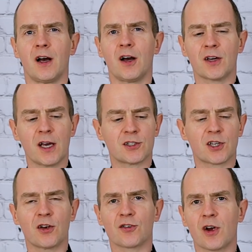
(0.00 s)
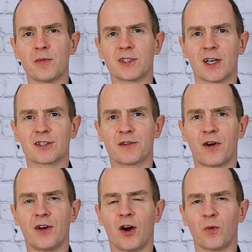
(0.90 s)
Okay, so grab your
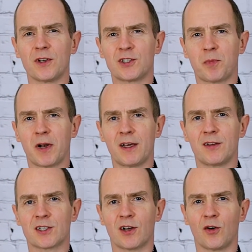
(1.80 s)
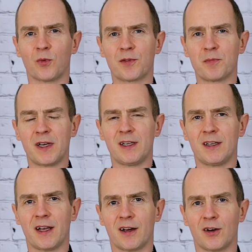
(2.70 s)
saxophone. I want you to play this along with me
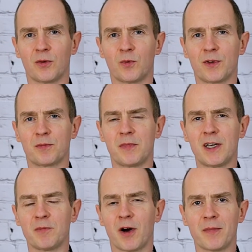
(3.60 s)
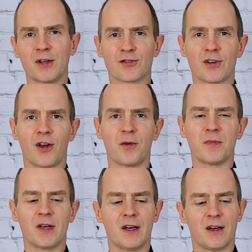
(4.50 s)
now, with me and my
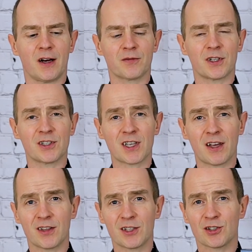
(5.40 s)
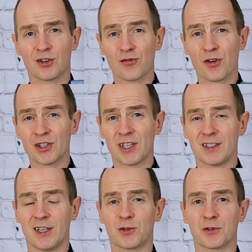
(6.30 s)
metronome. I'm going to set this to crotchet
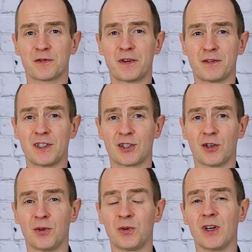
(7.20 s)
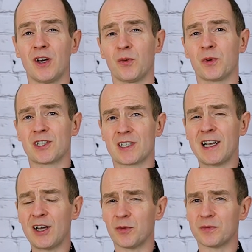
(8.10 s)
equals 52, which is a
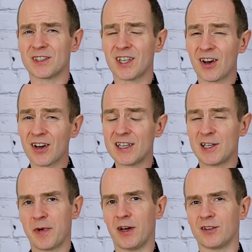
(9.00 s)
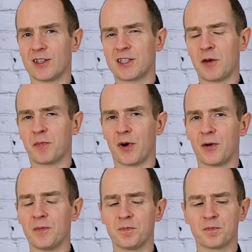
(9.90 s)
little tiny bit under tempo.